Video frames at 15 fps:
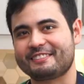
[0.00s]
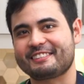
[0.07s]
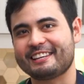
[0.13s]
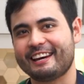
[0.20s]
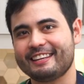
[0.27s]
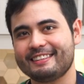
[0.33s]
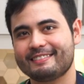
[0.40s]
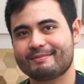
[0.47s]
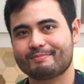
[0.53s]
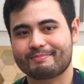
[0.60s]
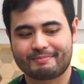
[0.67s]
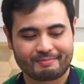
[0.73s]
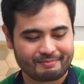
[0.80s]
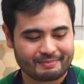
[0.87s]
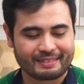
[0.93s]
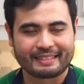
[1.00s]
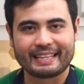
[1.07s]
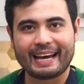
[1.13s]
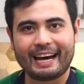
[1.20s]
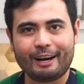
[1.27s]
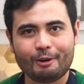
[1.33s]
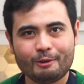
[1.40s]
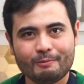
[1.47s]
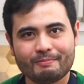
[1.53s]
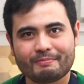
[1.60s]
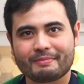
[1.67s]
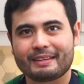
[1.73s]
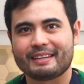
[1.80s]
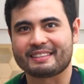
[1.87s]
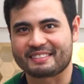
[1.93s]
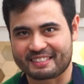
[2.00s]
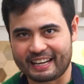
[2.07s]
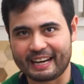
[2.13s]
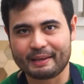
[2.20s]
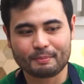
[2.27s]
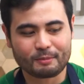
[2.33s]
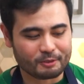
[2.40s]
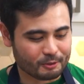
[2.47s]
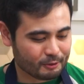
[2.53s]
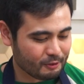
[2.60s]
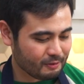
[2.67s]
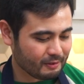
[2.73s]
set. Now, it's time to